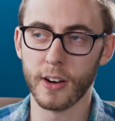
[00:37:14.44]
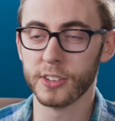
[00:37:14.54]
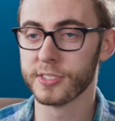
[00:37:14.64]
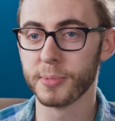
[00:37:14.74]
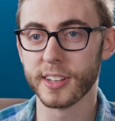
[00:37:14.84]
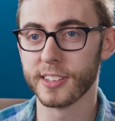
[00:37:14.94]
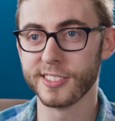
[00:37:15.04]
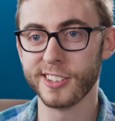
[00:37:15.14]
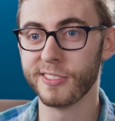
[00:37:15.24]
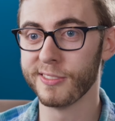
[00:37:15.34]
Also
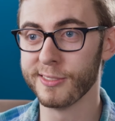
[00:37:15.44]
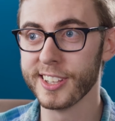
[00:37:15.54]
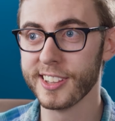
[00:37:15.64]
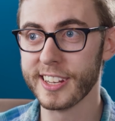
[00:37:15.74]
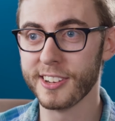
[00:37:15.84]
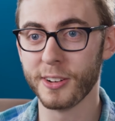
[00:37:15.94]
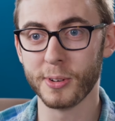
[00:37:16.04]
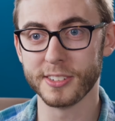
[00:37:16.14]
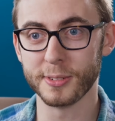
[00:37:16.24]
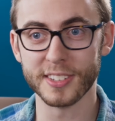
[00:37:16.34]
because you don't really know
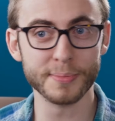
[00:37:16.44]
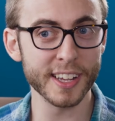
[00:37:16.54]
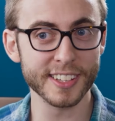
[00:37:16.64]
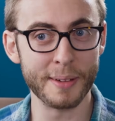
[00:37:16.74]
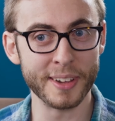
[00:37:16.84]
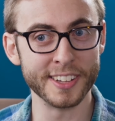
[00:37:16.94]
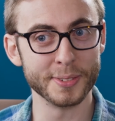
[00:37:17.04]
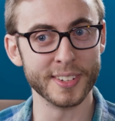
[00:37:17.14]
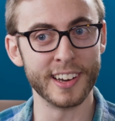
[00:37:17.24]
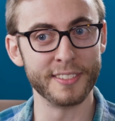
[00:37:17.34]
what to expect coming
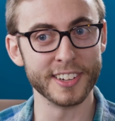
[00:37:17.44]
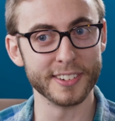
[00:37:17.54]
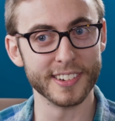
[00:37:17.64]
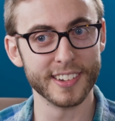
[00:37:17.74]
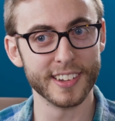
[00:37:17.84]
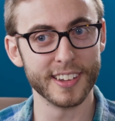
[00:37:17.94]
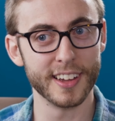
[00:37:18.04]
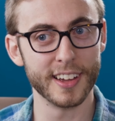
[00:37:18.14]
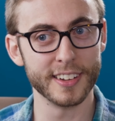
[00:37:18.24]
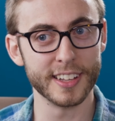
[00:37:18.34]
into an interview,
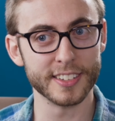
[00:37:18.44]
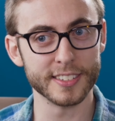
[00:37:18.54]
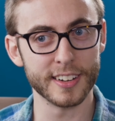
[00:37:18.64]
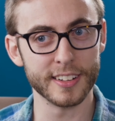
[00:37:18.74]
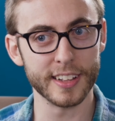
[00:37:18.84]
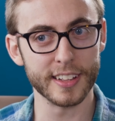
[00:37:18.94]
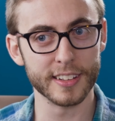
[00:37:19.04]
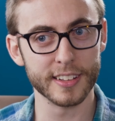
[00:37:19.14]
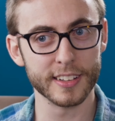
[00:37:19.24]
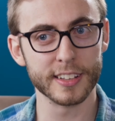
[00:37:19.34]
necessarily.
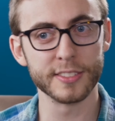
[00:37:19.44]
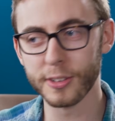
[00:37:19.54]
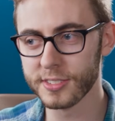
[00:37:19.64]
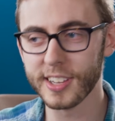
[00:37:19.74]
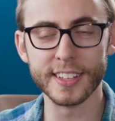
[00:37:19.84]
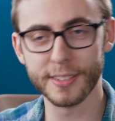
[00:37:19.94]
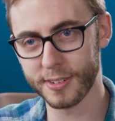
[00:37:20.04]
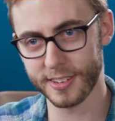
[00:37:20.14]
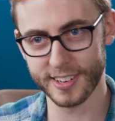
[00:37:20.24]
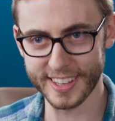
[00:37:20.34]
Because those guys have
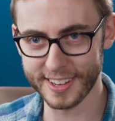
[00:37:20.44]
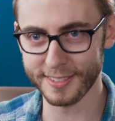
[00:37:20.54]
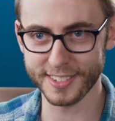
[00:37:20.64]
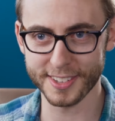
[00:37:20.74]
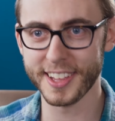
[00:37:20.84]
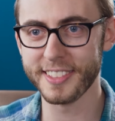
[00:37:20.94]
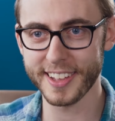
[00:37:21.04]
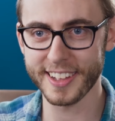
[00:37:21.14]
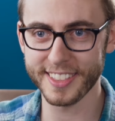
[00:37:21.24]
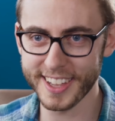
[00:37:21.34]
already interviewed.
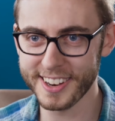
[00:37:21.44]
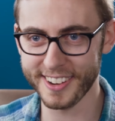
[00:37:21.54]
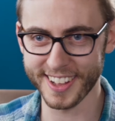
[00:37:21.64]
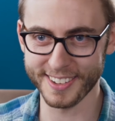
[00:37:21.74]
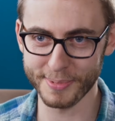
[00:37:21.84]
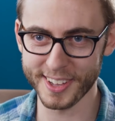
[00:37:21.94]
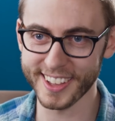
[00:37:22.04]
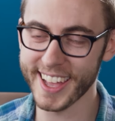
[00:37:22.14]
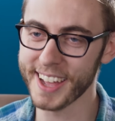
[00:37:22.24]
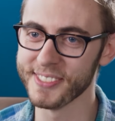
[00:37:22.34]
They know how to play
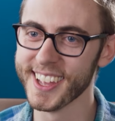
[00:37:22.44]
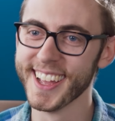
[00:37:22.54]
the game.